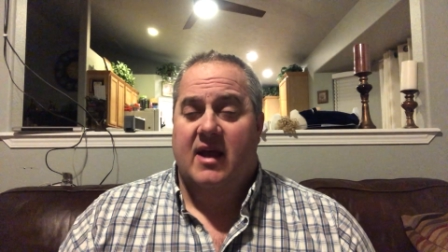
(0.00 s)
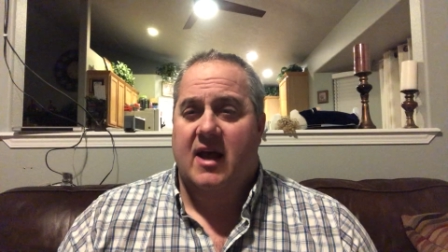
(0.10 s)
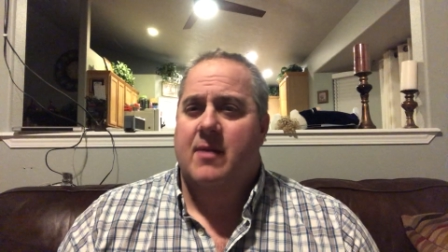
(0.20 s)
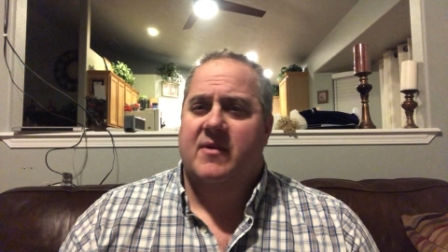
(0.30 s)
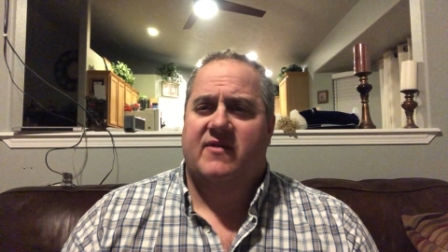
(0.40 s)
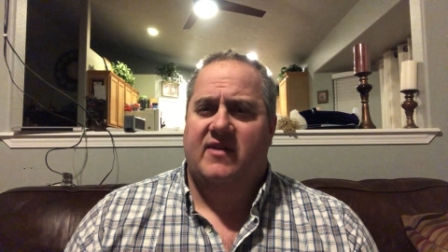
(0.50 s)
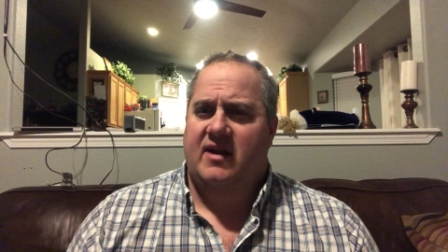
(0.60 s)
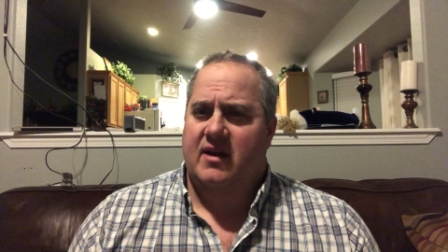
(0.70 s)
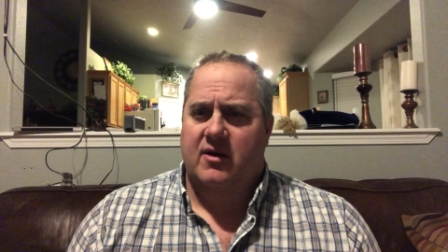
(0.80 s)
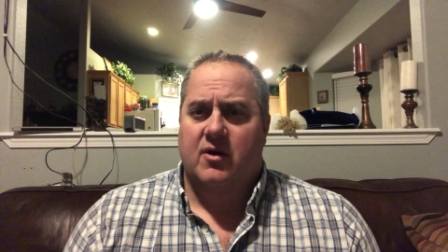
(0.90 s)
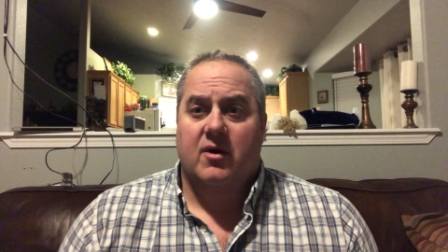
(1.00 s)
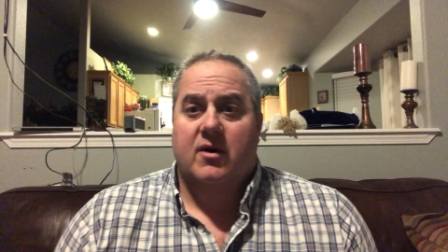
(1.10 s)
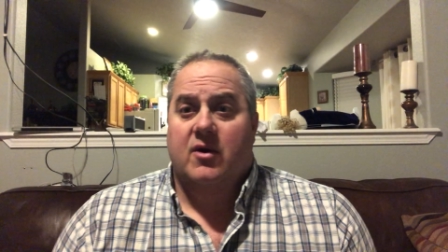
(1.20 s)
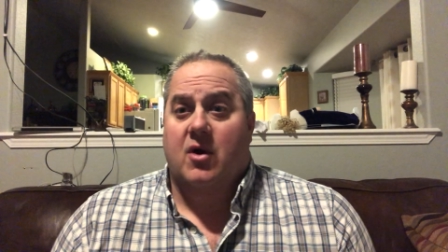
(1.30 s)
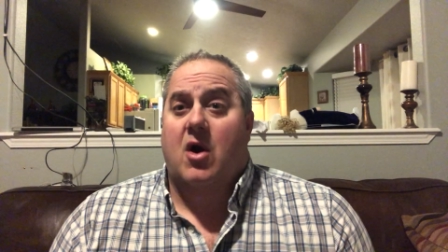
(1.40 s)
intimacy in your
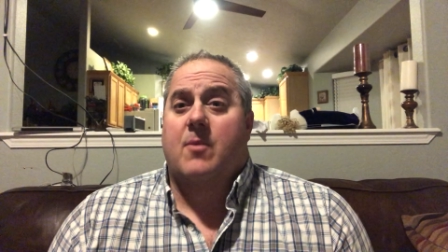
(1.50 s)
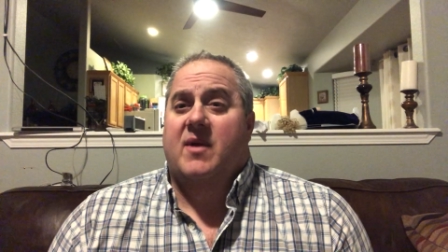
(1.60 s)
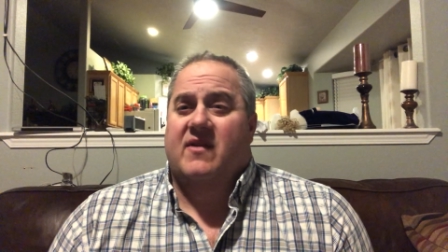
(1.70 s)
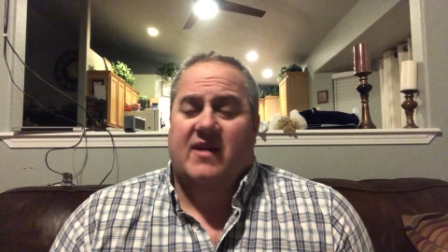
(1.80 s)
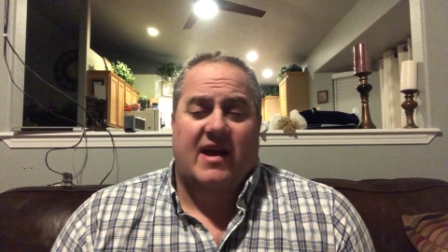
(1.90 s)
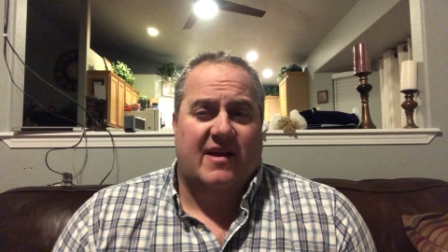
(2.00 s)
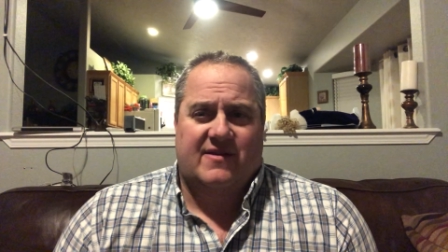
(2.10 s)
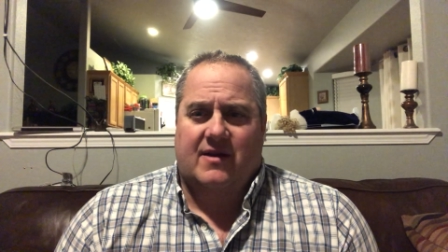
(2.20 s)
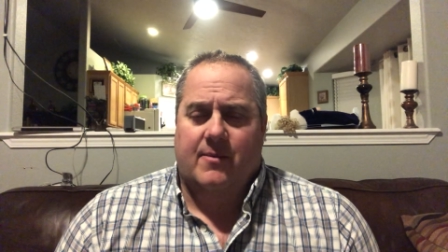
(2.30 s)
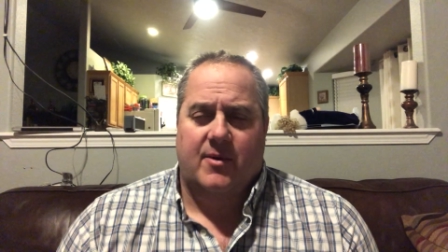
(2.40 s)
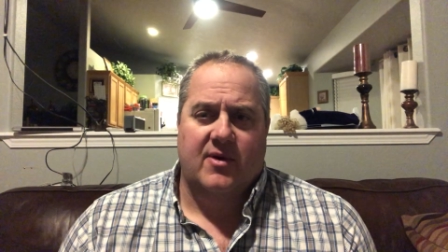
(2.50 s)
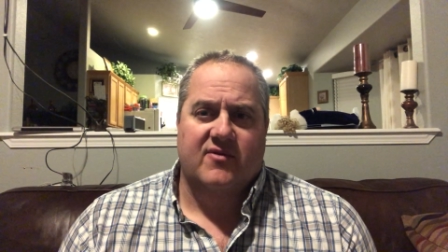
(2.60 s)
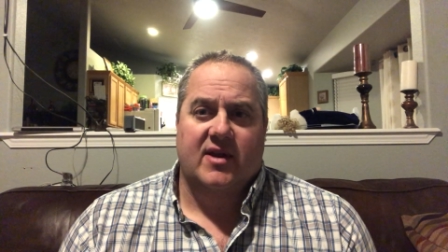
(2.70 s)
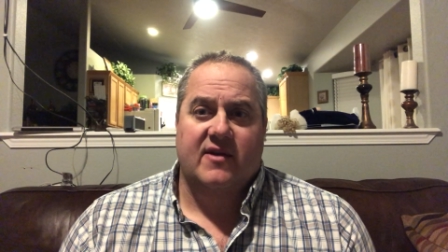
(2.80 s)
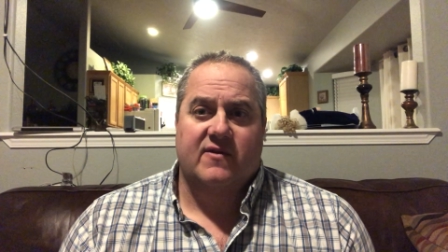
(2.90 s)
your heart because it has to come a
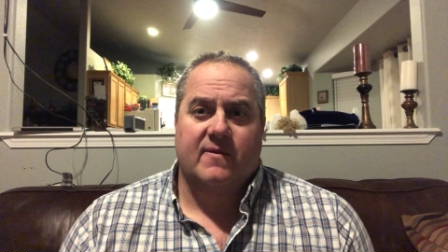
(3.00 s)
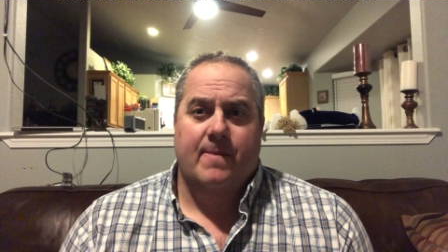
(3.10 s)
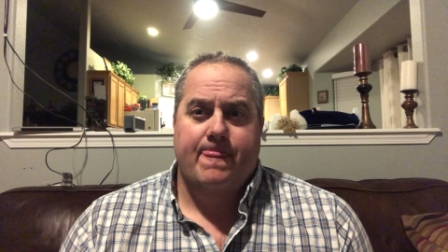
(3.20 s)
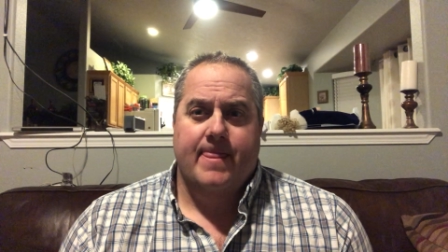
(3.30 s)
revelation